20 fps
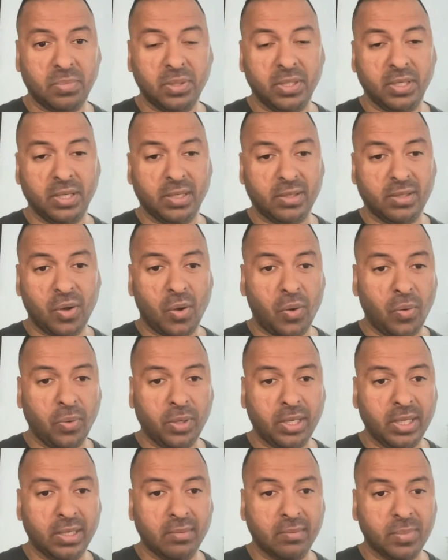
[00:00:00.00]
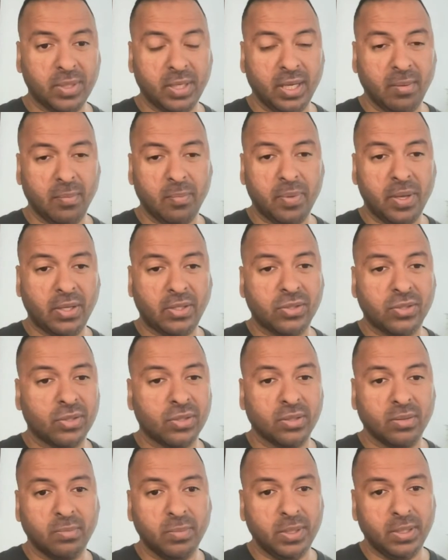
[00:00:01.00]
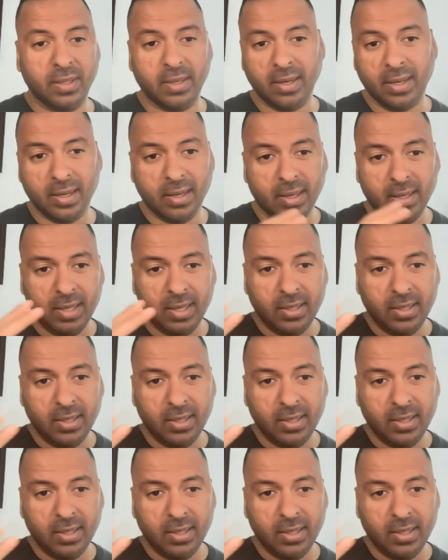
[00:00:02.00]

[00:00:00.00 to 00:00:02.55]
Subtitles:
be it coding, be it a picture, be it